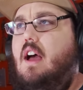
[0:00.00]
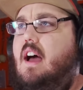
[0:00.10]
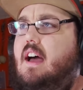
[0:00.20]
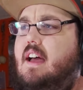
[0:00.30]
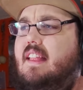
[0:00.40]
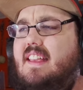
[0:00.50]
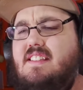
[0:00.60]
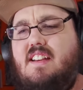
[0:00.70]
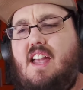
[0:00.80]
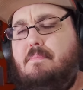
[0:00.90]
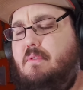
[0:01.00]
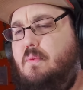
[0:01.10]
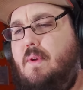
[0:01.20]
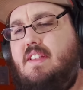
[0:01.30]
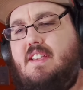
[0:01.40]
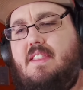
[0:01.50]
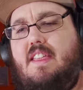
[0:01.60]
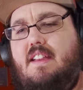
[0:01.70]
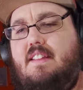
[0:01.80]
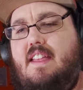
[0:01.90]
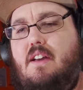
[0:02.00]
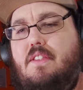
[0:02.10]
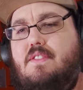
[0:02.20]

at least a couple of weeks, I think, now.